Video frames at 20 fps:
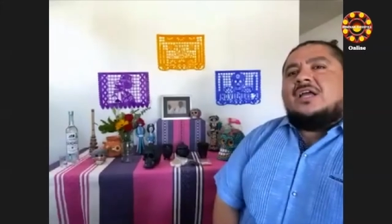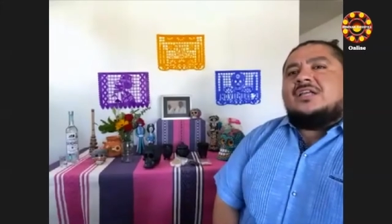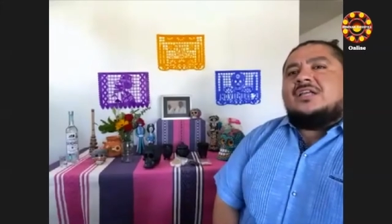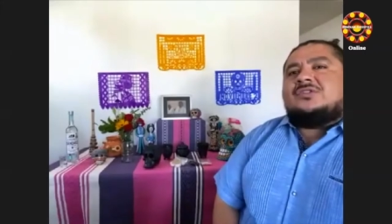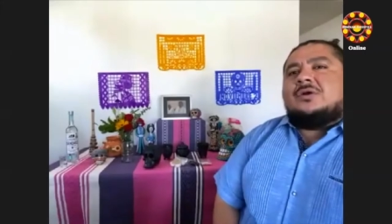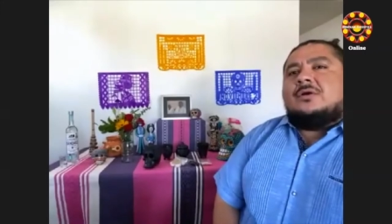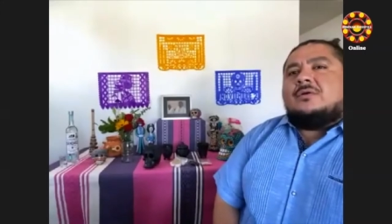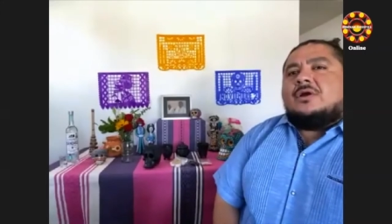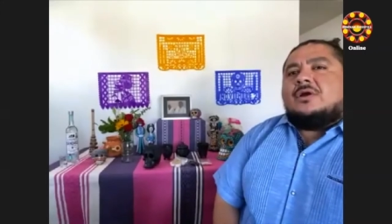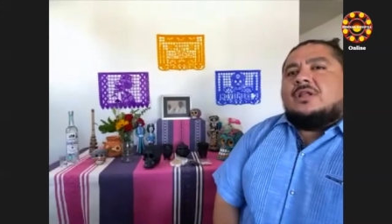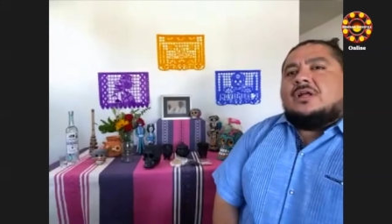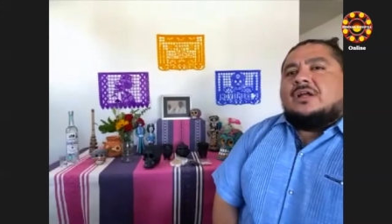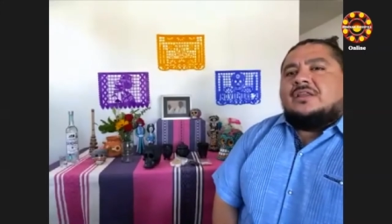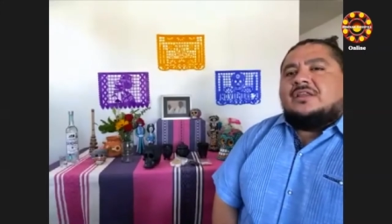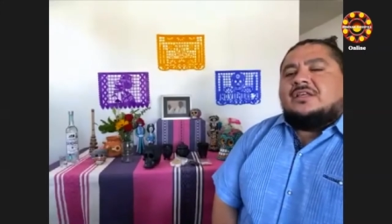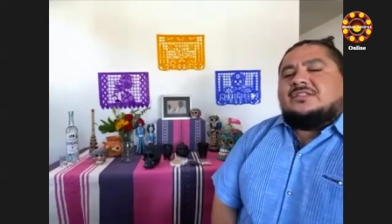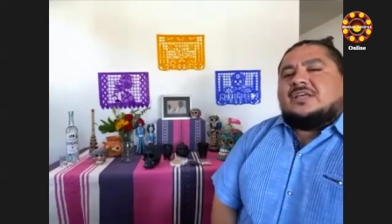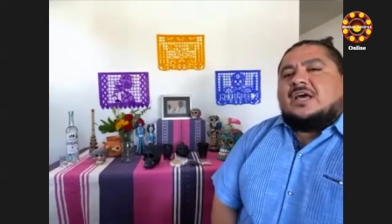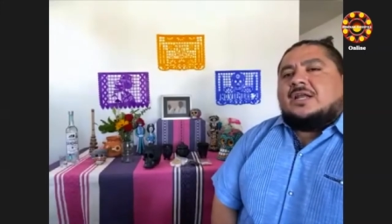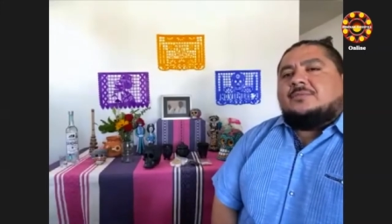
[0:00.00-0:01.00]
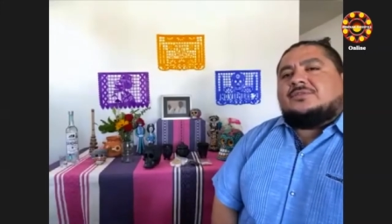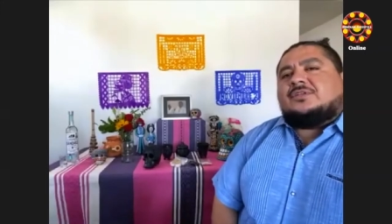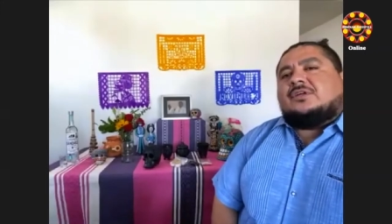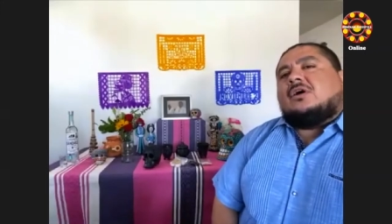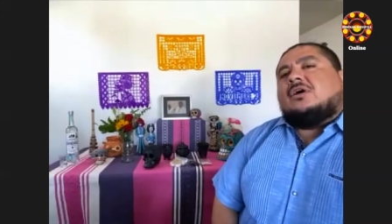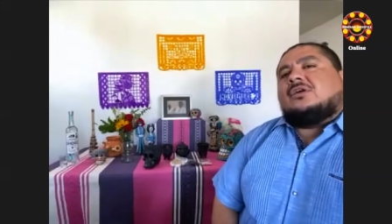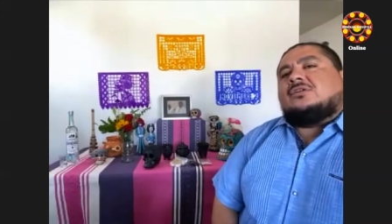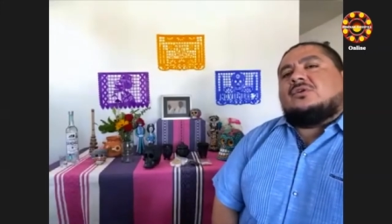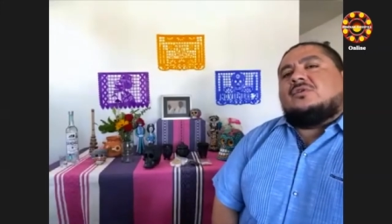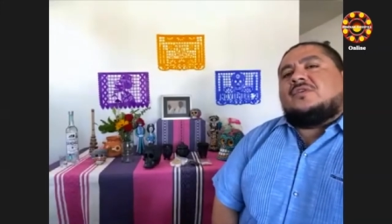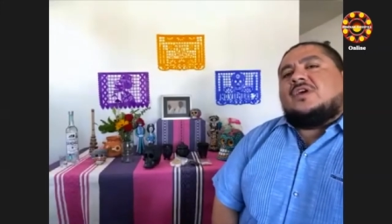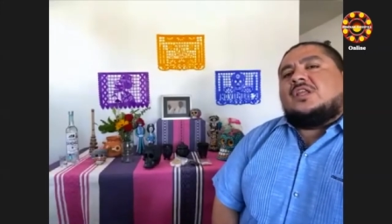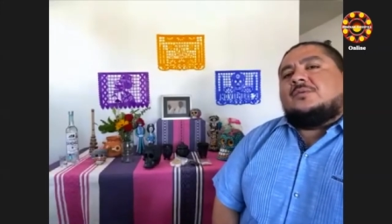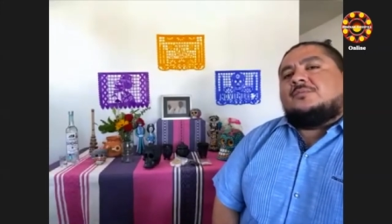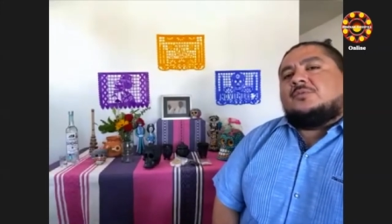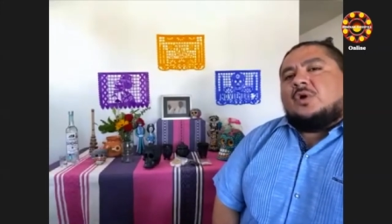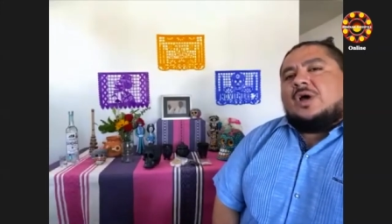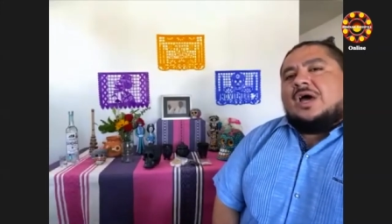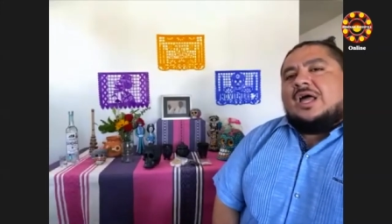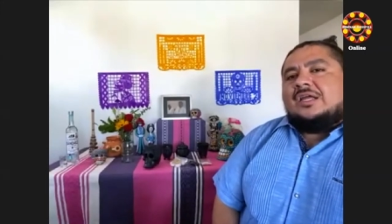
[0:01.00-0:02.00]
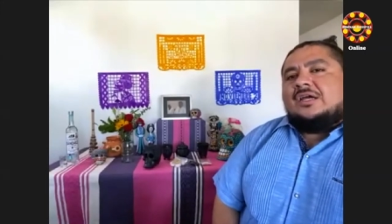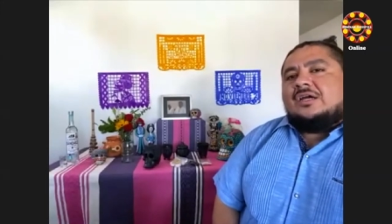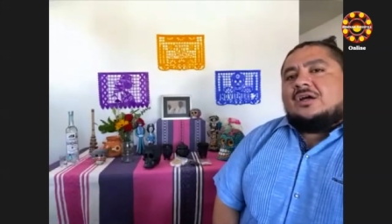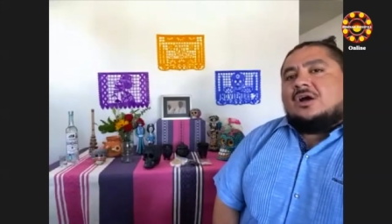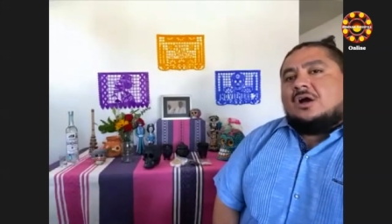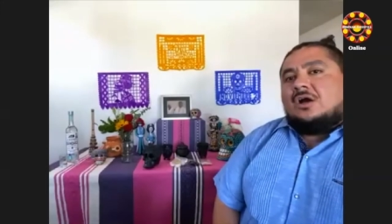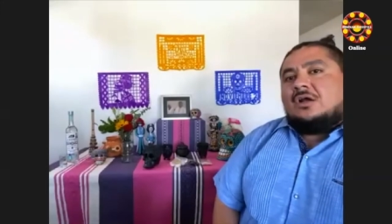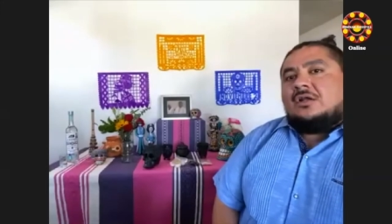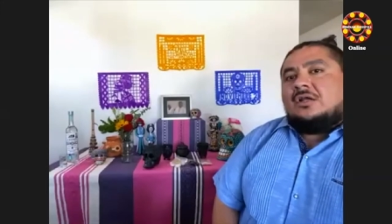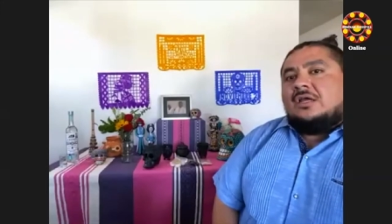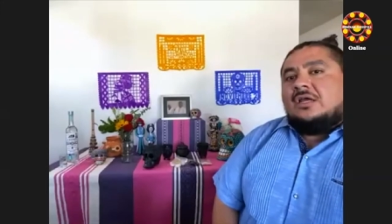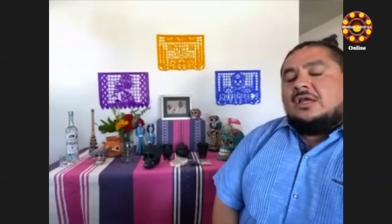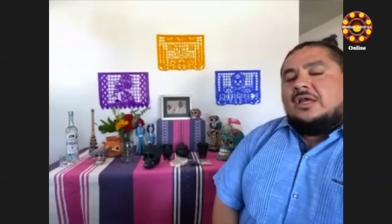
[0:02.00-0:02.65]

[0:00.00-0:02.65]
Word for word: where a lot of these items are also available a la carte.